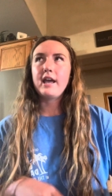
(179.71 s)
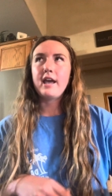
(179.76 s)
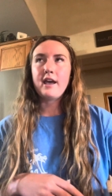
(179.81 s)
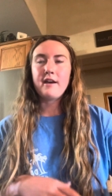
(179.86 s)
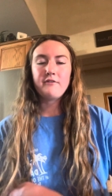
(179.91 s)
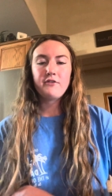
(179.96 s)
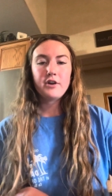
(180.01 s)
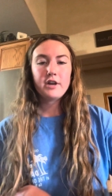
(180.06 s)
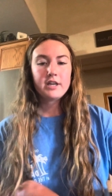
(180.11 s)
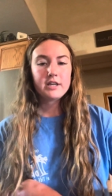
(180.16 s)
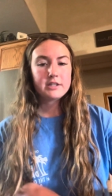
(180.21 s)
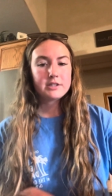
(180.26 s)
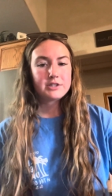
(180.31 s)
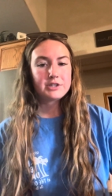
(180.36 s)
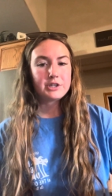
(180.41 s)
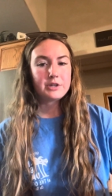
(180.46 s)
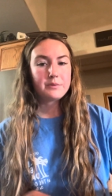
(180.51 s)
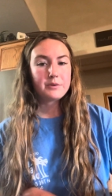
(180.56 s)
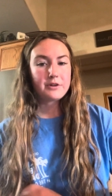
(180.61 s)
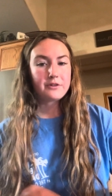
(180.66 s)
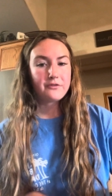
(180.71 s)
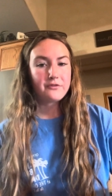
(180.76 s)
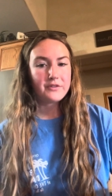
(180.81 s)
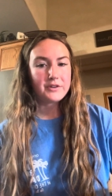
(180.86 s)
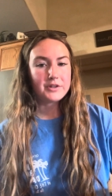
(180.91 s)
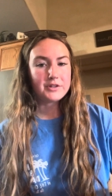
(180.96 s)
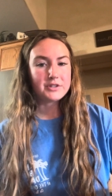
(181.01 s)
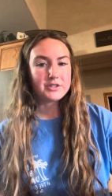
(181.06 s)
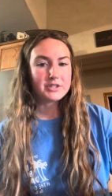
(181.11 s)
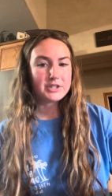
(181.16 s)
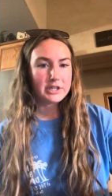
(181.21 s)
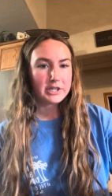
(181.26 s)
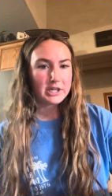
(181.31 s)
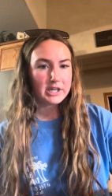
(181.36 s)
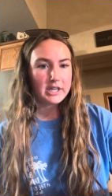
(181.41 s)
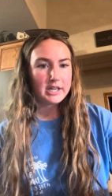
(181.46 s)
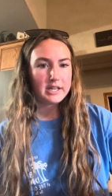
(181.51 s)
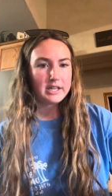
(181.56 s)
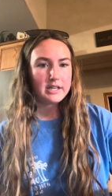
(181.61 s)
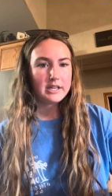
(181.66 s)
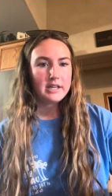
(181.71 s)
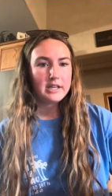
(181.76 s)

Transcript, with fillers: every consumer feels good.